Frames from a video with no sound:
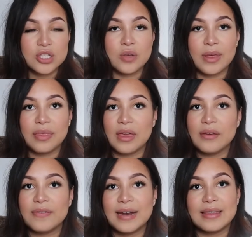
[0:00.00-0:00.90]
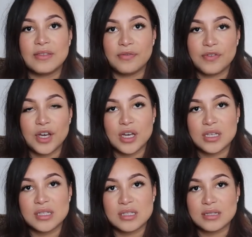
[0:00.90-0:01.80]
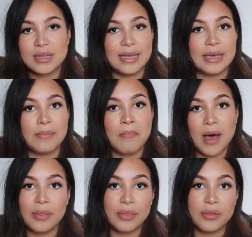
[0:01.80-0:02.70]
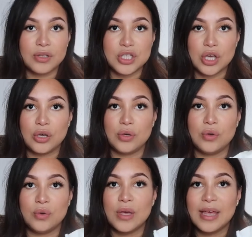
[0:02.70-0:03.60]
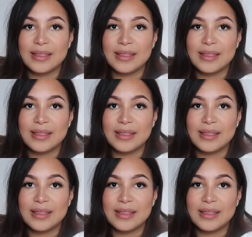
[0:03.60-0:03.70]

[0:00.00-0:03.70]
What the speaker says: So I think for like the first like month or two,